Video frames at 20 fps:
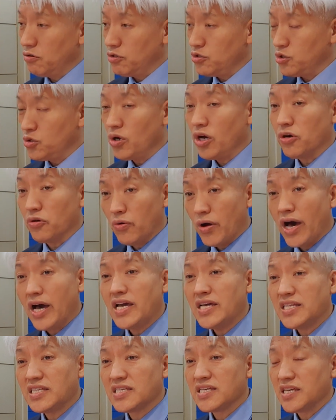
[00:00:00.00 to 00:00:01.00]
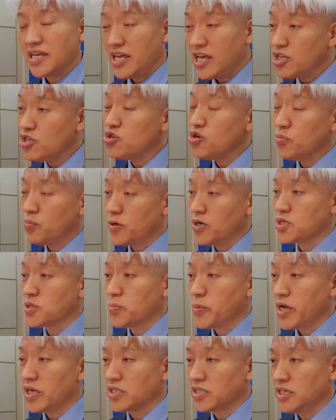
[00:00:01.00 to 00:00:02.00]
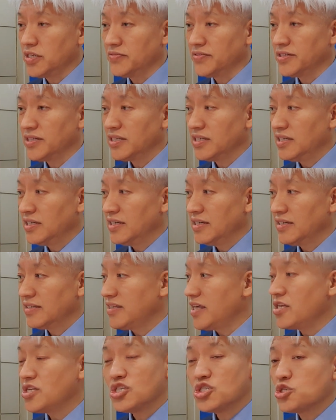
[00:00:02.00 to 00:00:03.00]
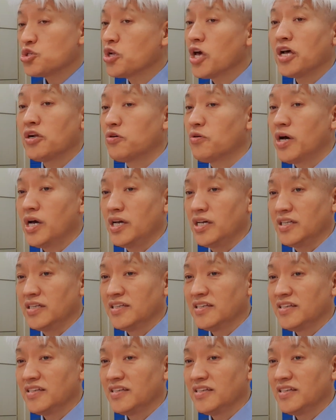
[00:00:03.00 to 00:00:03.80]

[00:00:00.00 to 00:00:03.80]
you are right in your perspective. That is not right.